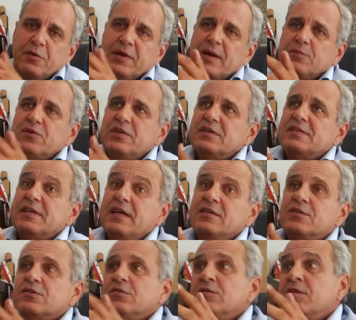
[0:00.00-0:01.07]
If we come to the
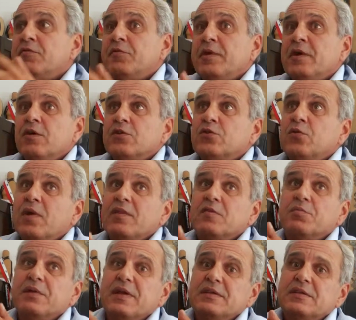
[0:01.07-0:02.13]
center or if we go to
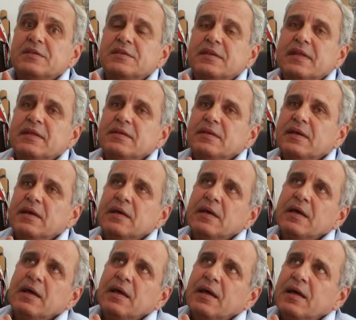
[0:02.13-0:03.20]
other places in India,
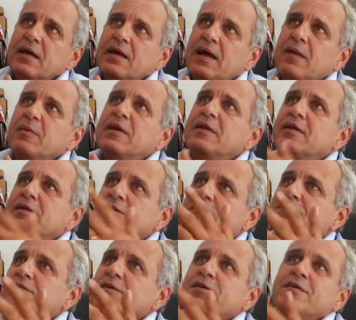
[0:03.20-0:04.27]
I mean,
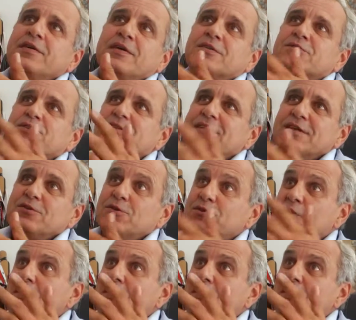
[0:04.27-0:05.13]
it's very interesting to